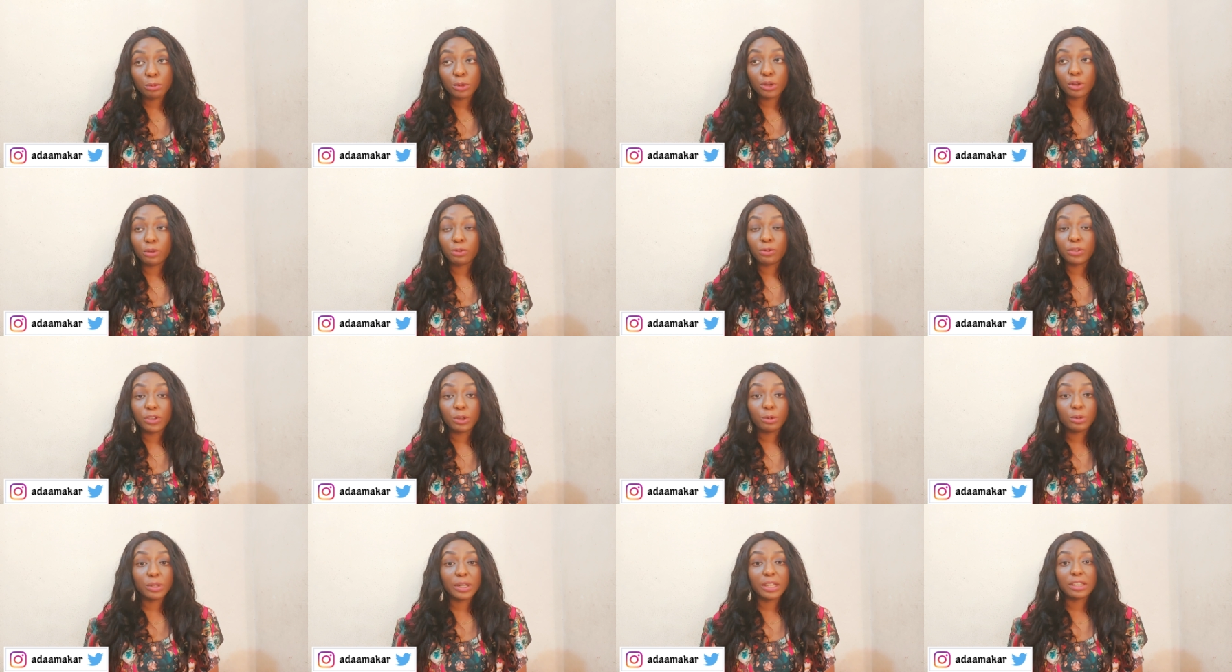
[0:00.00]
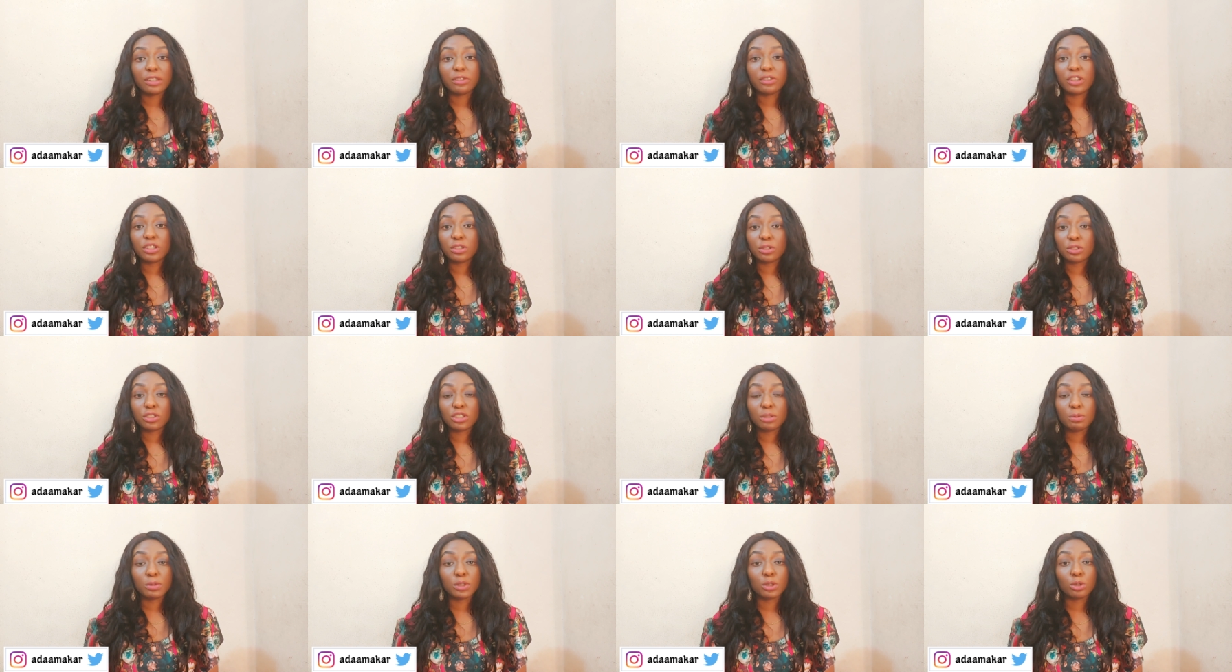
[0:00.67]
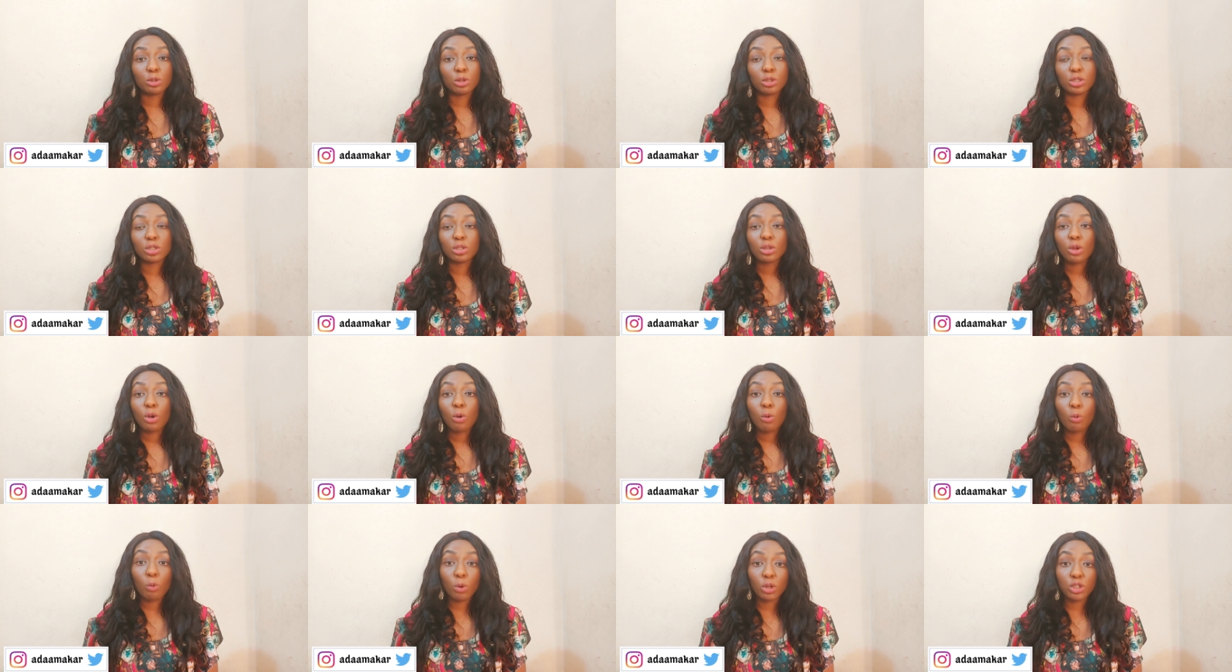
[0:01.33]
you feel that the relationship is not
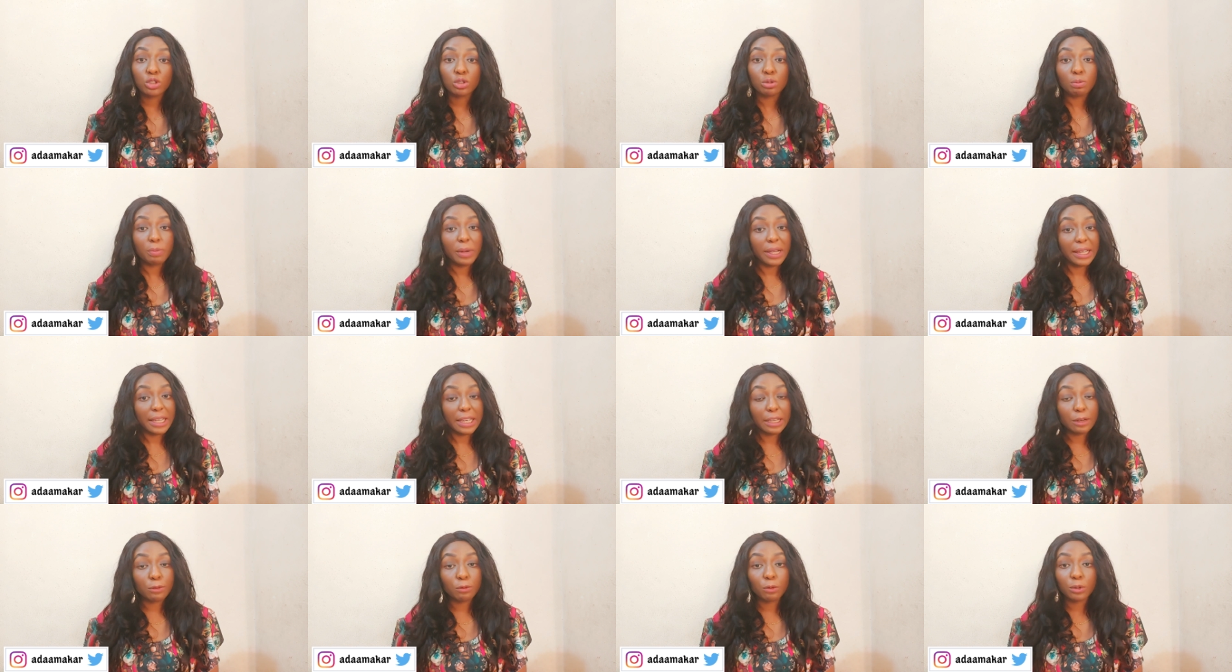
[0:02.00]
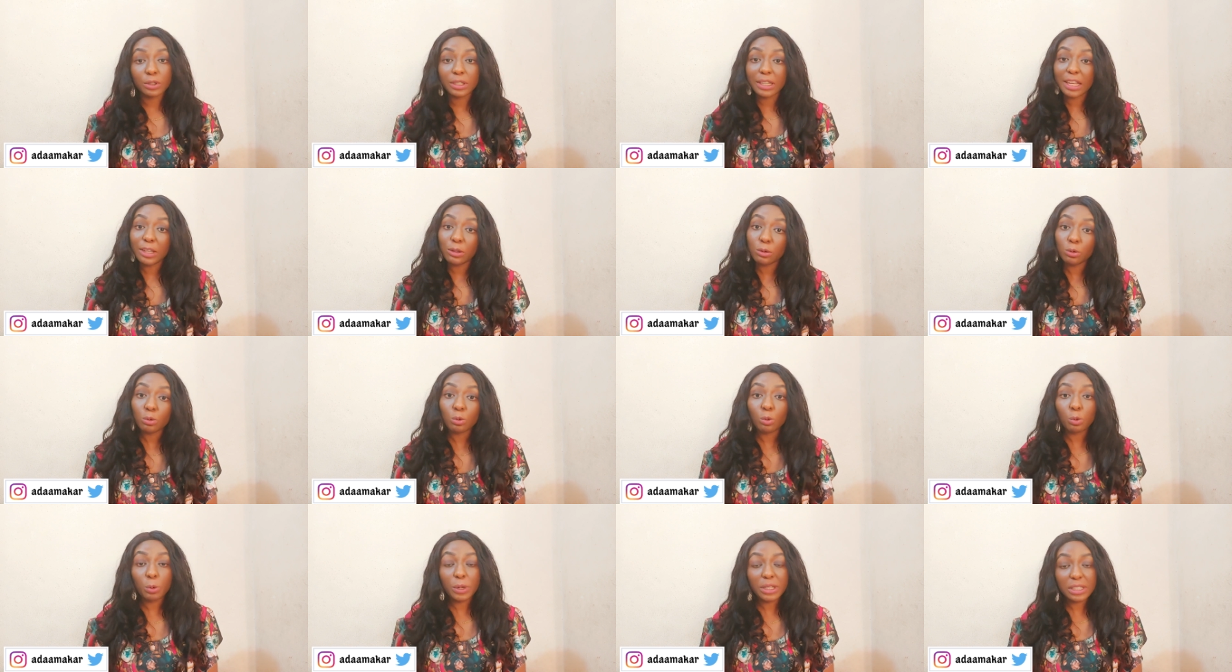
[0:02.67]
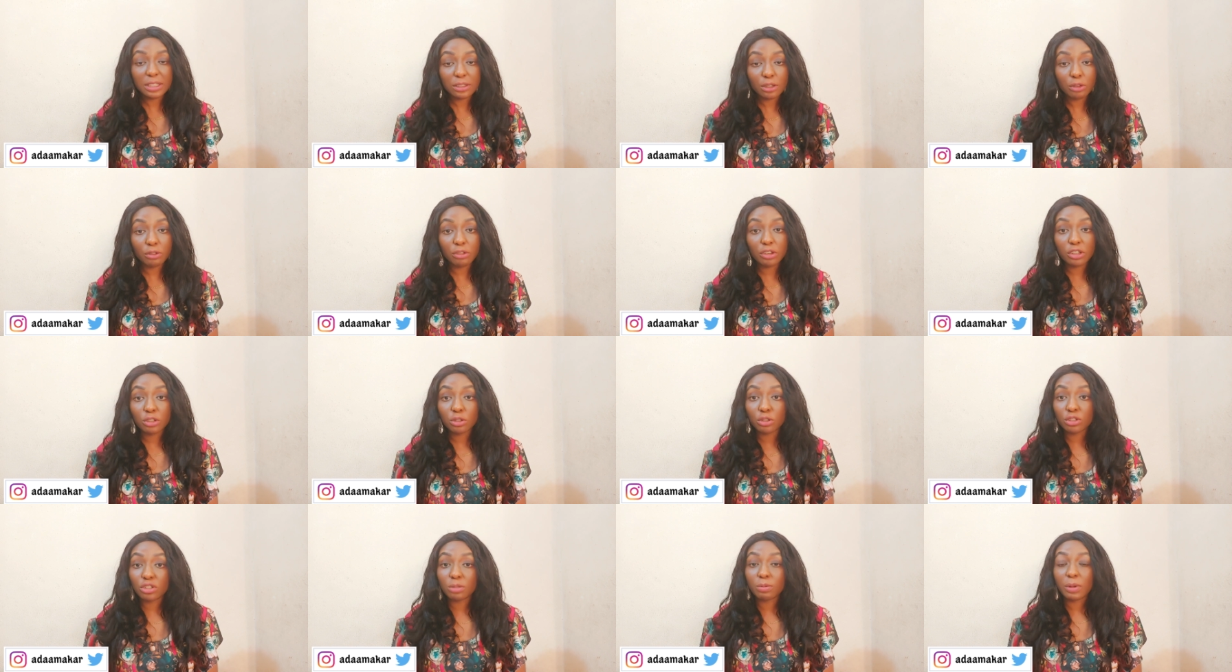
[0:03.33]
what you bargained for, then you quit the
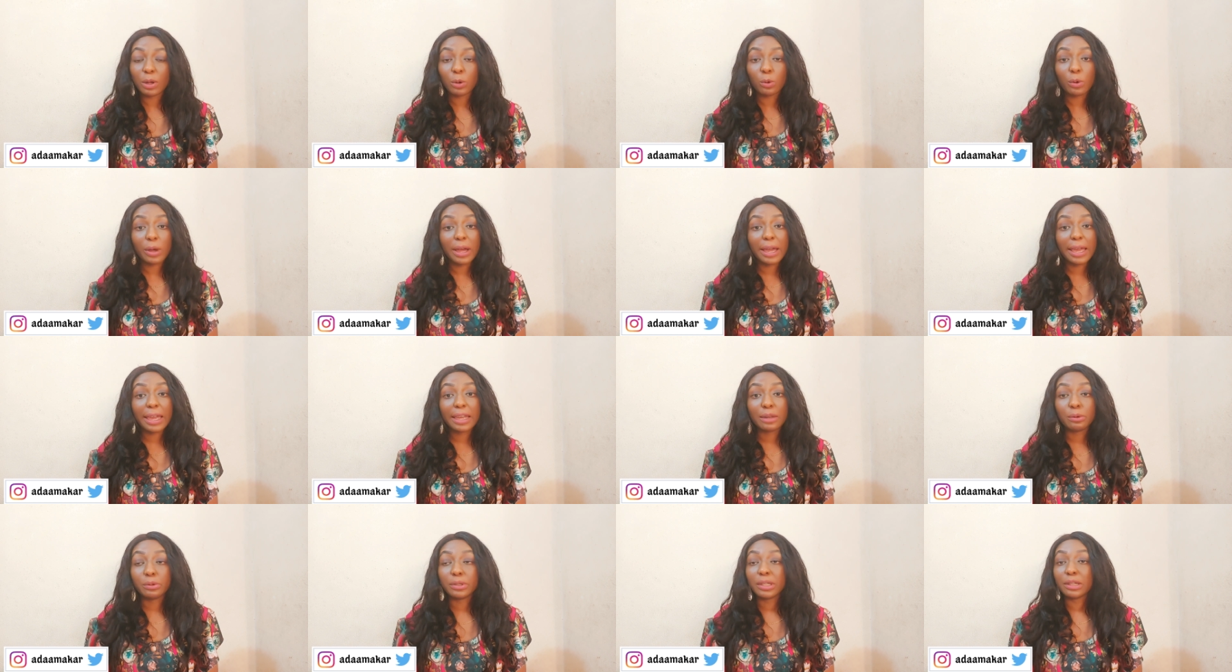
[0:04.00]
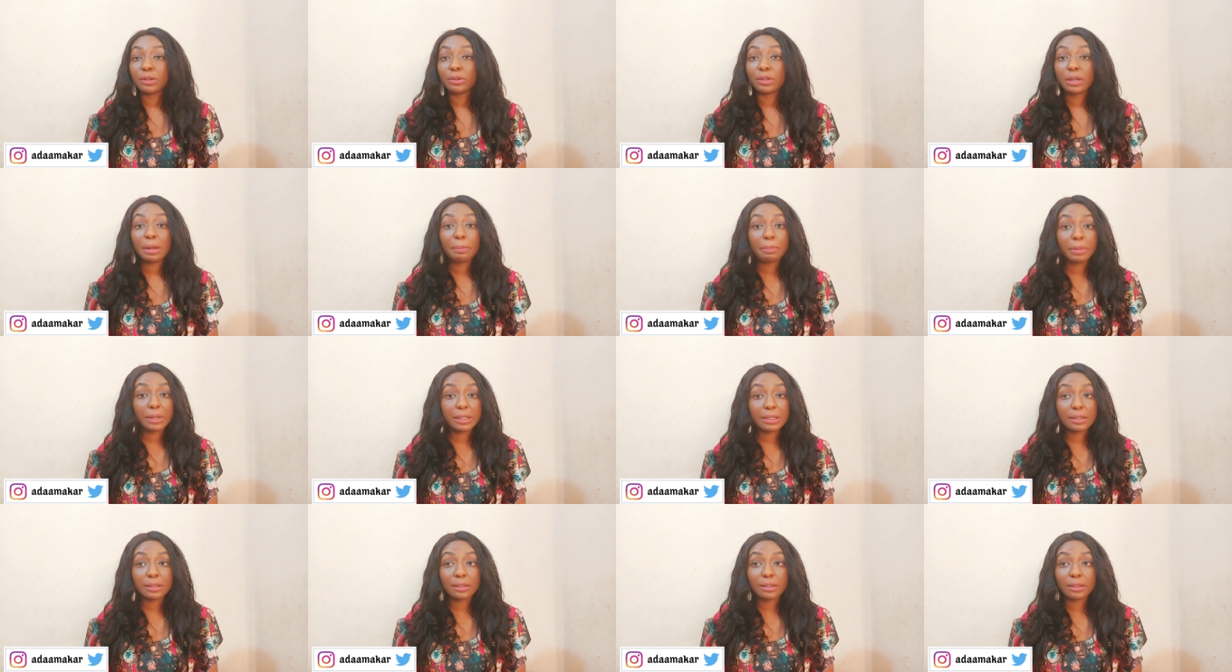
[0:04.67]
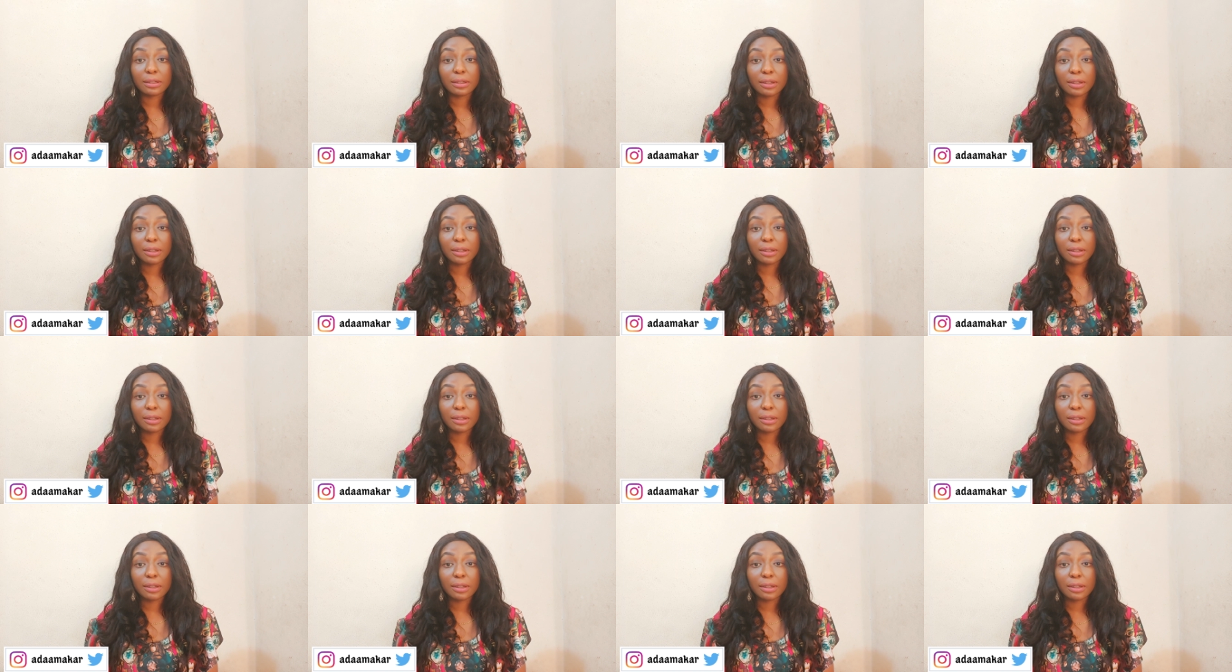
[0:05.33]
relationship and go ahead with another person.